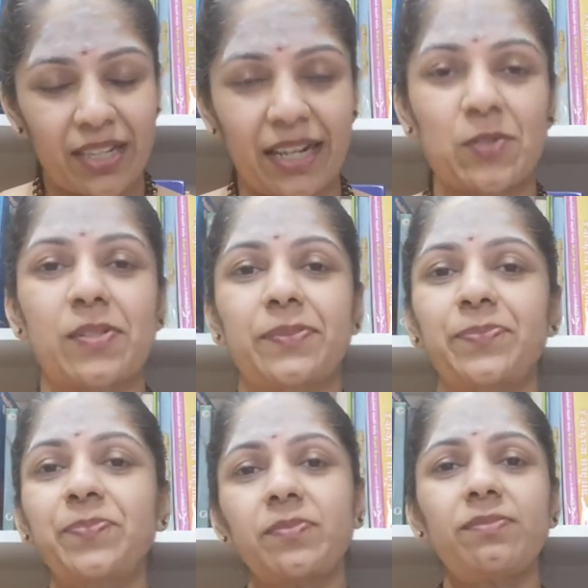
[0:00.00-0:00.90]
Now,
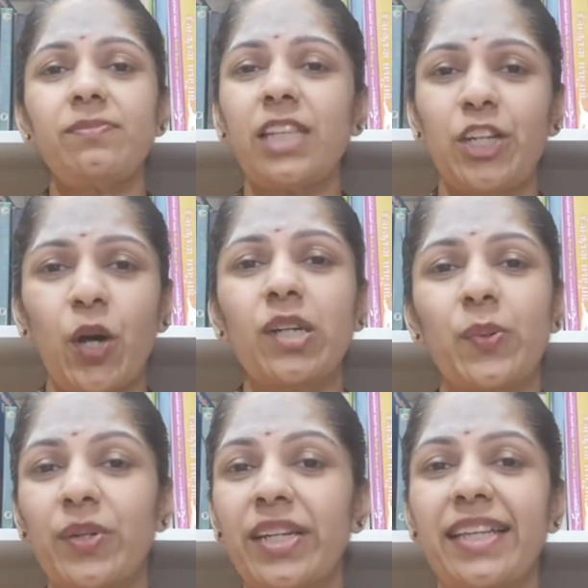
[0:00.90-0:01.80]
not
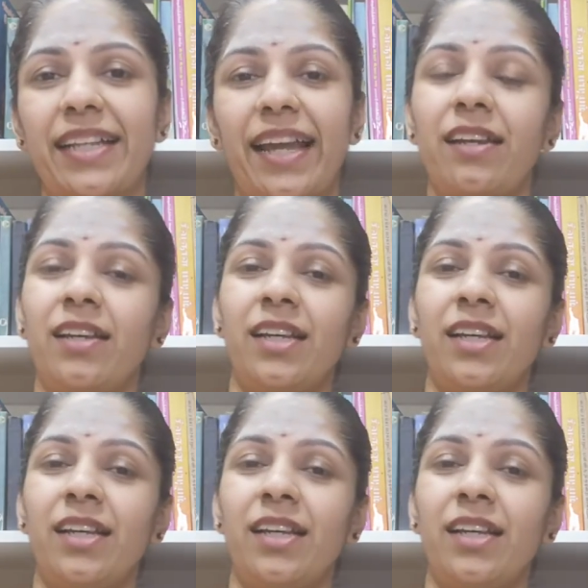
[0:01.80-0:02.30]
only that,